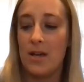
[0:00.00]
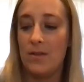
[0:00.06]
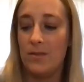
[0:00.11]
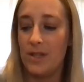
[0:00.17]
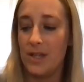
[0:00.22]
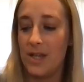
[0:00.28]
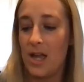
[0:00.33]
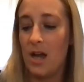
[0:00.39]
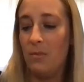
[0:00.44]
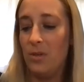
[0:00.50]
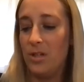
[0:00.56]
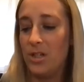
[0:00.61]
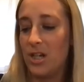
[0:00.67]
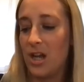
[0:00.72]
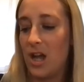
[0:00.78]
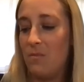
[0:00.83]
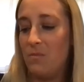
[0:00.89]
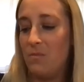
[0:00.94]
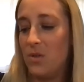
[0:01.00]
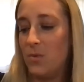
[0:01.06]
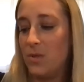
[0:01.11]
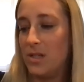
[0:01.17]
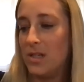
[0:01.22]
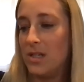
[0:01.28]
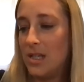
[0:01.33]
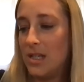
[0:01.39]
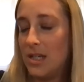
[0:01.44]
out like how much time you
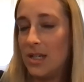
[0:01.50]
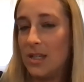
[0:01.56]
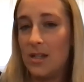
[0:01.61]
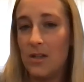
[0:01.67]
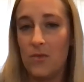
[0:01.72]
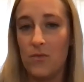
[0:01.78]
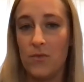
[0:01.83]
would need.